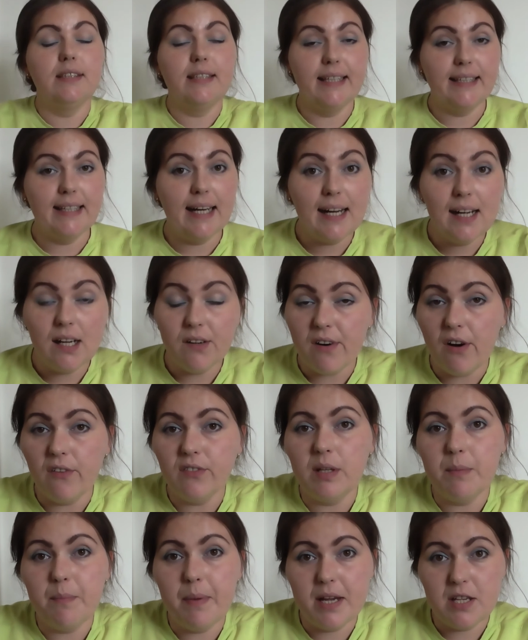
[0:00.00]
They dug
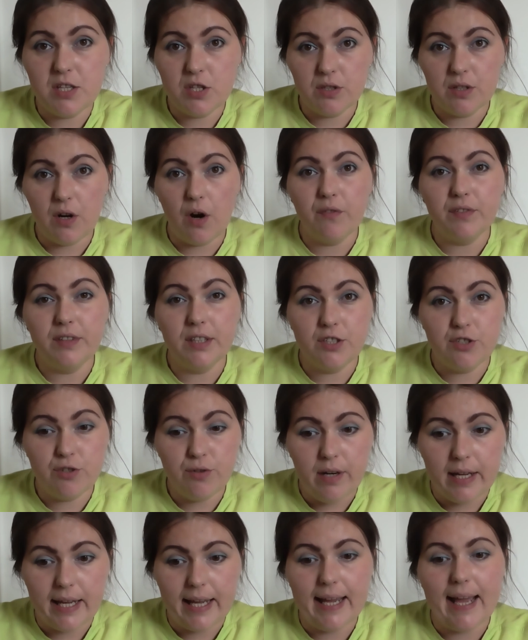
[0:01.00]
around the base of the
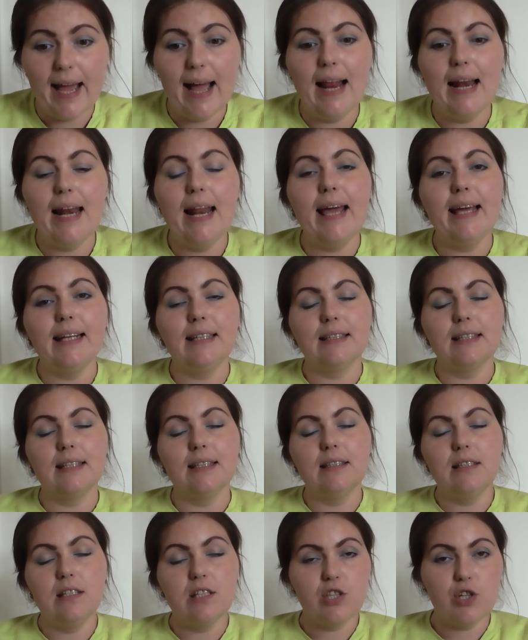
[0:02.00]
tree and
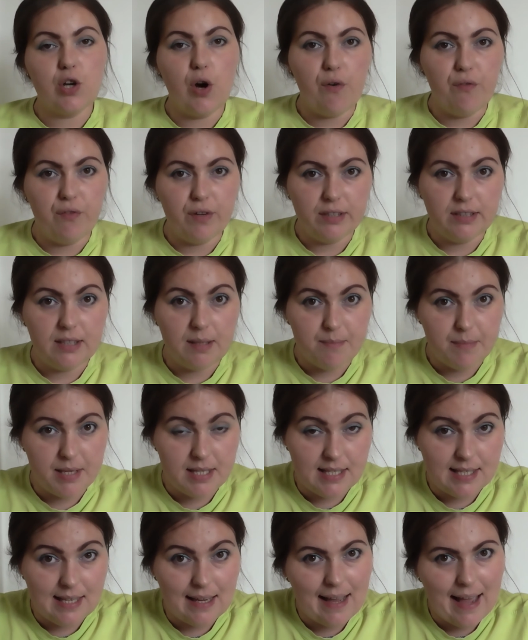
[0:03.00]
later discovered the
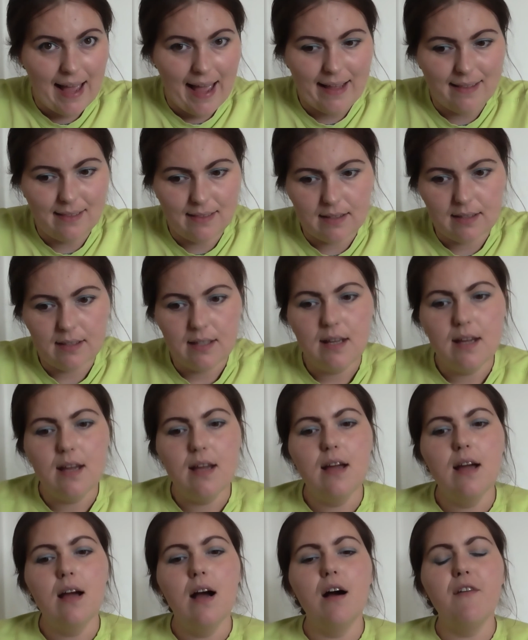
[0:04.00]
missing hand.
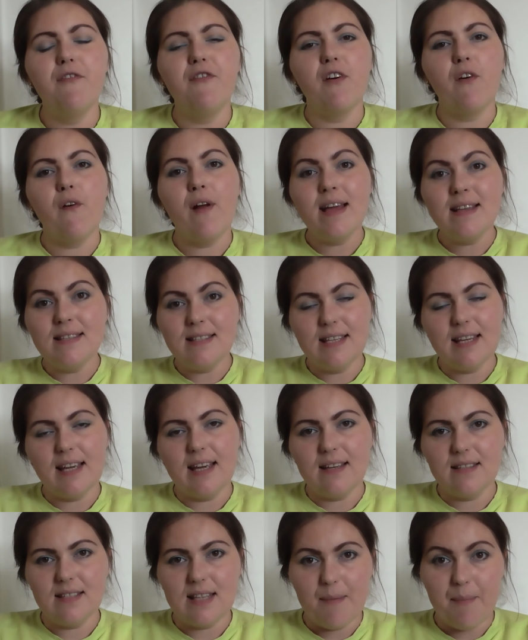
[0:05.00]
A
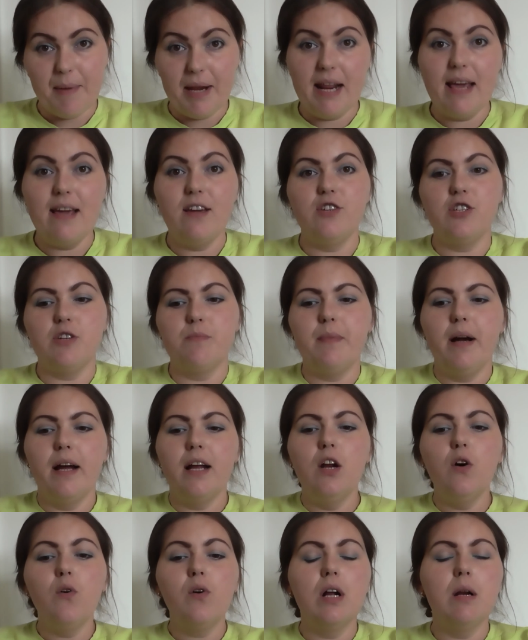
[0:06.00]
forensic examination
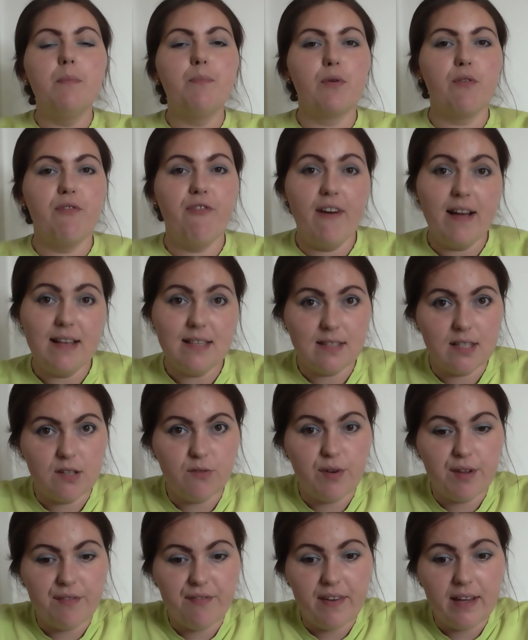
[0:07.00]
by a local
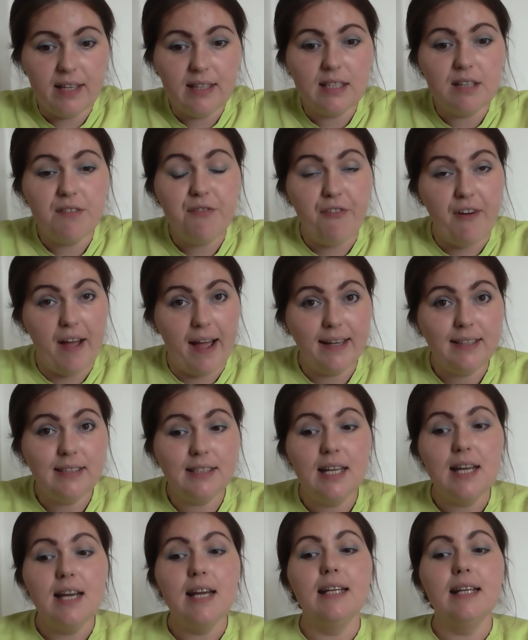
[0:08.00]
professor revealed the fact